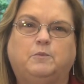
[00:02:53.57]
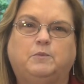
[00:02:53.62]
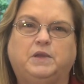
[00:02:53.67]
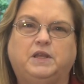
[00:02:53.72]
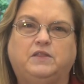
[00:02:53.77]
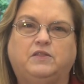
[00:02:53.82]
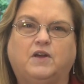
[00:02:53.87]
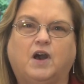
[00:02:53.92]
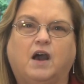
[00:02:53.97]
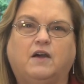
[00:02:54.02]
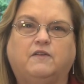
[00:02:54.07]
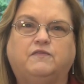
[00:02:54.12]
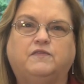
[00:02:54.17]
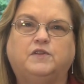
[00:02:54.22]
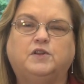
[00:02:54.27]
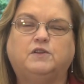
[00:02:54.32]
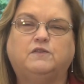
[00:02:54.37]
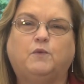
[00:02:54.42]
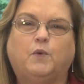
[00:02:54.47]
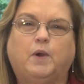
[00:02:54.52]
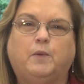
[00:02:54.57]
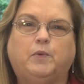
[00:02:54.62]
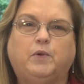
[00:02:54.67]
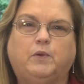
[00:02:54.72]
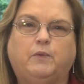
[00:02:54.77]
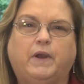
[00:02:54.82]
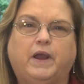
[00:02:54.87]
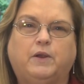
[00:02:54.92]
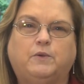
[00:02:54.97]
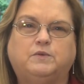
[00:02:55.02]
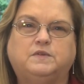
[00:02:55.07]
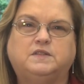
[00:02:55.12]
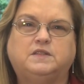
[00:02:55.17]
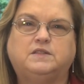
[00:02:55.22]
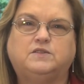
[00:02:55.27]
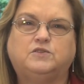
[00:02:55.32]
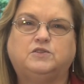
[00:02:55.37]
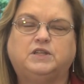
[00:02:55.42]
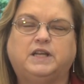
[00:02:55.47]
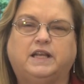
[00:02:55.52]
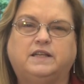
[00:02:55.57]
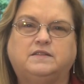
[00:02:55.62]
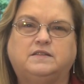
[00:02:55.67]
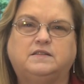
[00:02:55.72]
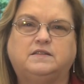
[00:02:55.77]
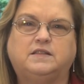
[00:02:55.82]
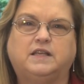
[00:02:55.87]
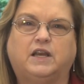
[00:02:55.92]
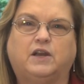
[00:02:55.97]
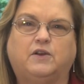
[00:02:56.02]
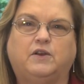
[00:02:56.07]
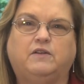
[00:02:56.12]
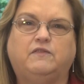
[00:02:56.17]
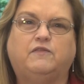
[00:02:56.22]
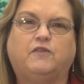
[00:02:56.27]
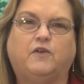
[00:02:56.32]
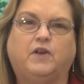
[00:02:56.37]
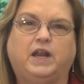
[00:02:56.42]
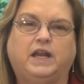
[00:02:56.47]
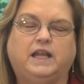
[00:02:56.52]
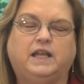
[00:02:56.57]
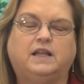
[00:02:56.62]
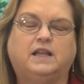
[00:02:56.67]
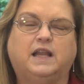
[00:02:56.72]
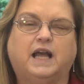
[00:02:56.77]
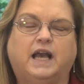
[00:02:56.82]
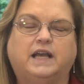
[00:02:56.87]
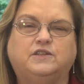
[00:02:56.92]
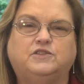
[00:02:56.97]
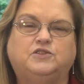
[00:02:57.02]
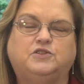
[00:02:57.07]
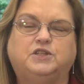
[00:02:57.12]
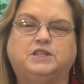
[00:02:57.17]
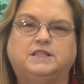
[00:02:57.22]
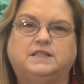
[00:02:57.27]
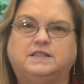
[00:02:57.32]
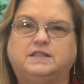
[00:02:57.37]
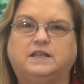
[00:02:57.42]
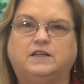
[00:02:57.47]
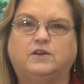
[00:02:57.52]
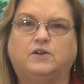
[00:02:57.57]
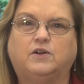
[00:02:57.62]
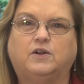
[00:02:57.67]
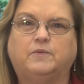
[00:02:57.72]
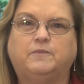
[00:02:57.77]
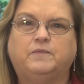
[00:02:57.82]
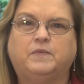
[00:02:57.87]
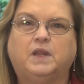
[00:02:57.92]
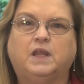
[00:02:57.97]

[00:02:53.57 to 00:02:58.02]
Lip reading: Be thoughtful of what prerequisites are necessary for any class you consider.